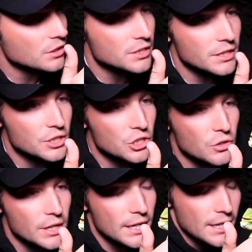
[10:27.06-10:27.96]
onto the
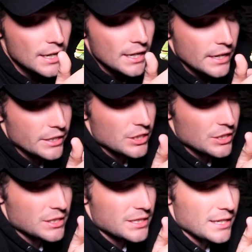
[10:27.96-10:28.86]
tree and
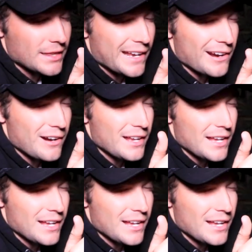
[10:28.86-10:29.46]
just sit there,